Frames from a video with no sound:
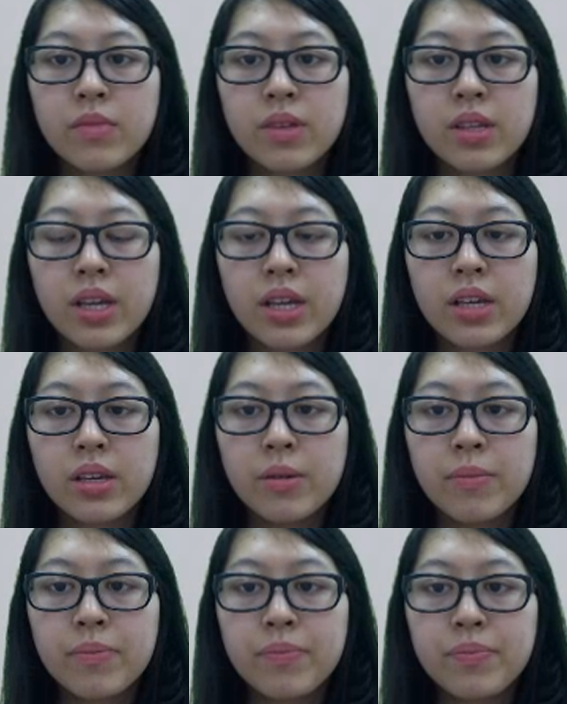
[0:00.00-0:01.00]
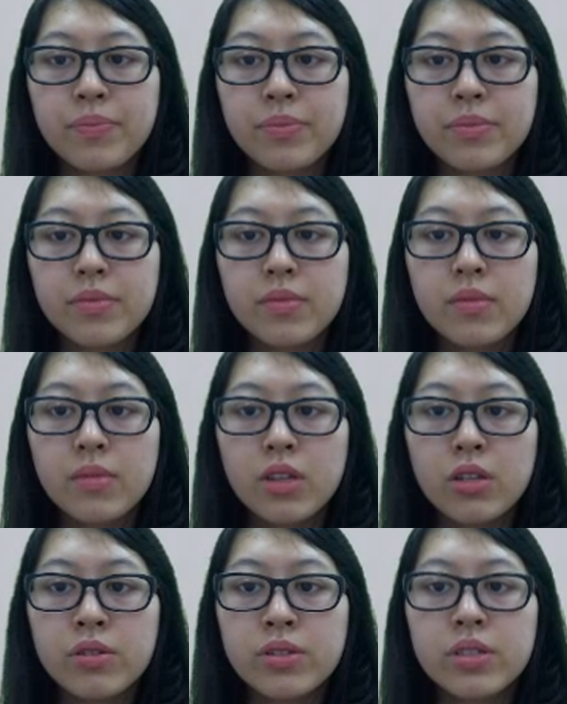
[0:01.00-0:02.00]
Okay,
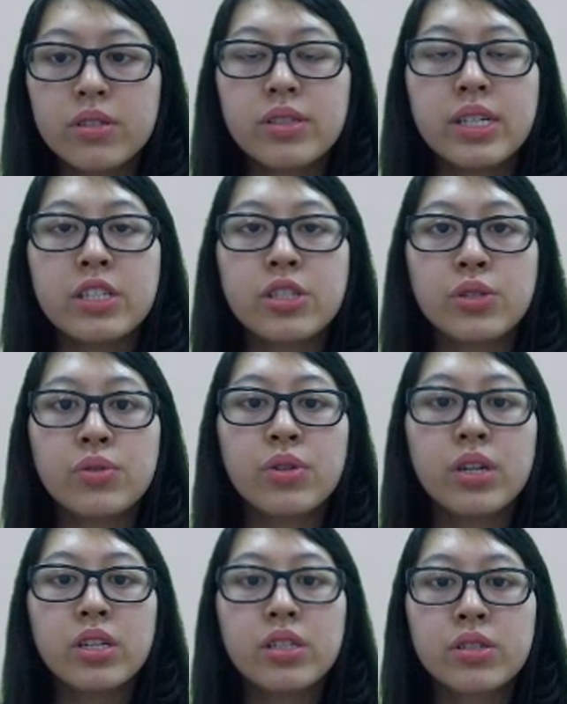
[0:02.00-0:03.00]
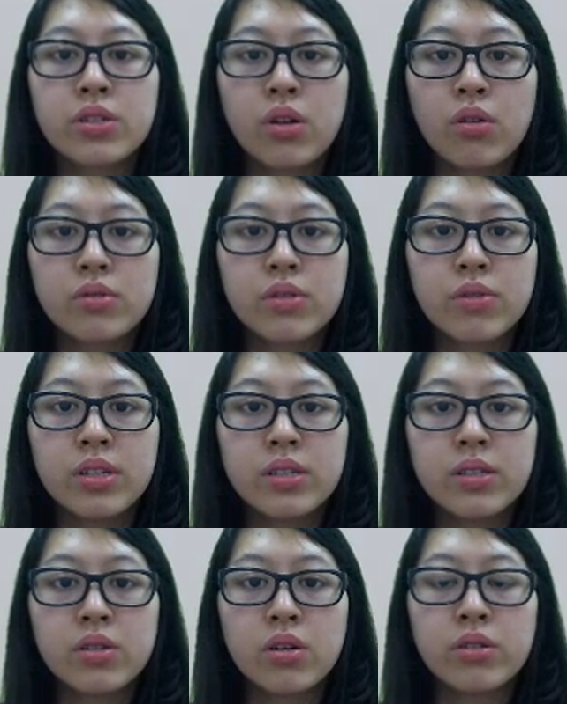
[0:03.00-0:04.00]
you still need to disclose, so
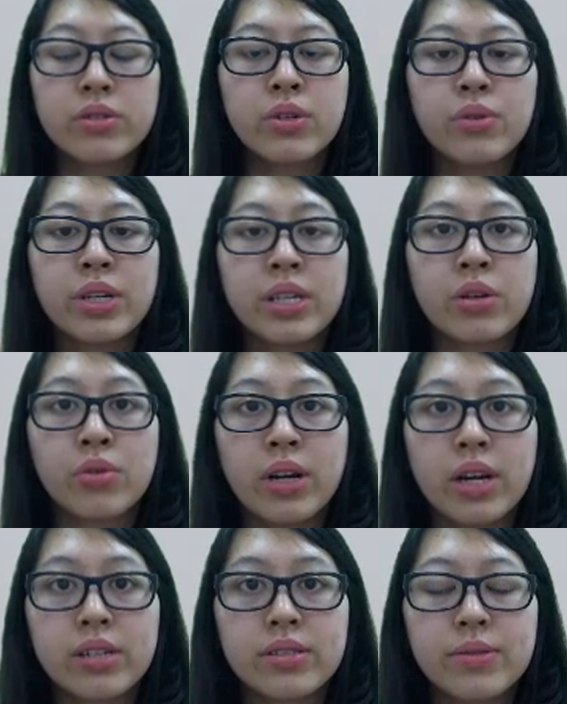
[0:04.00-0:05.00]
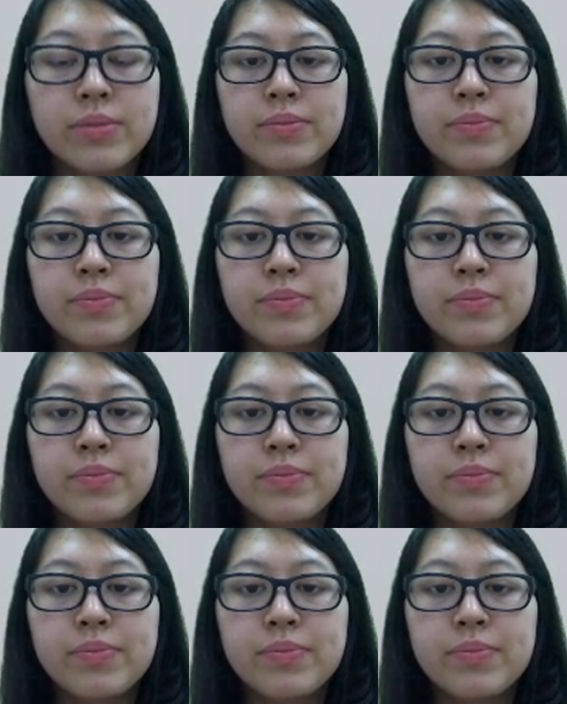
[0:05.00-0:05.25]
this is also incorrect.